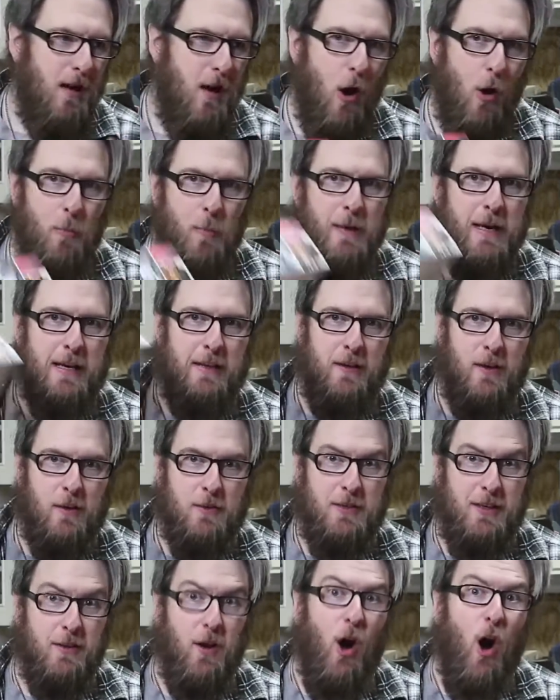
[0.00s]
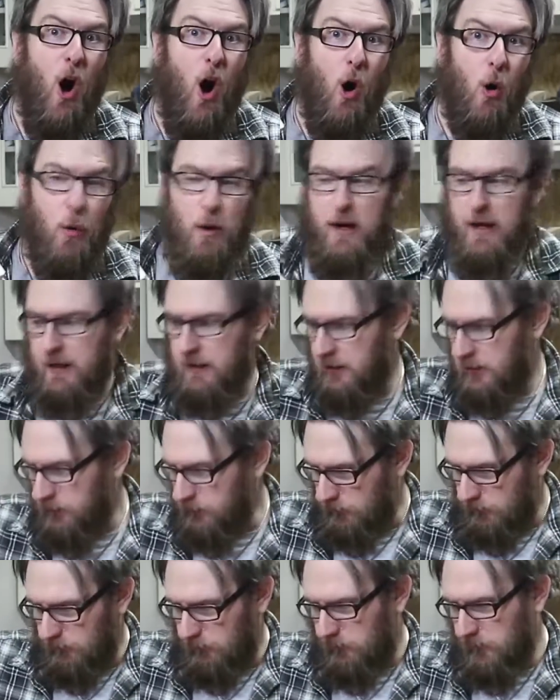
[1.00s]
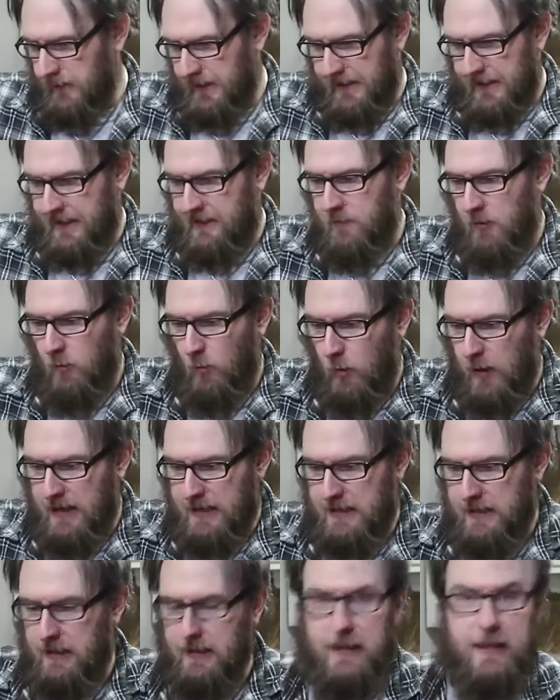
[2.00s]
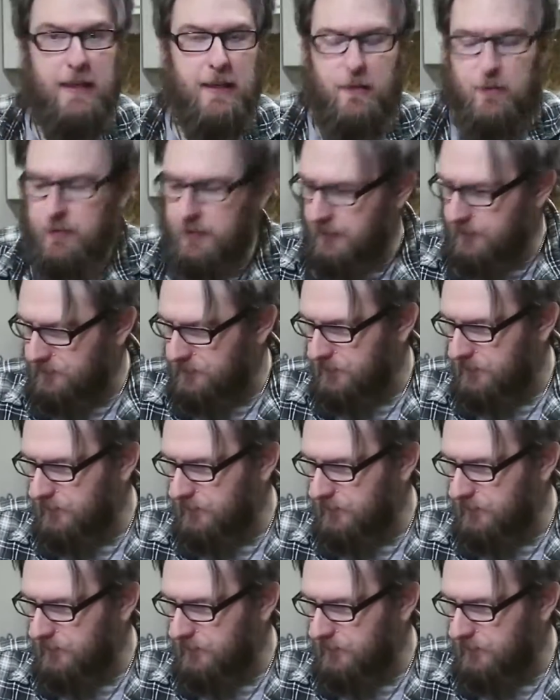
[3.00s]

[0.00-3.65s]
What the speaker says: opening theirs in the hallway. They didn't even wait to leave.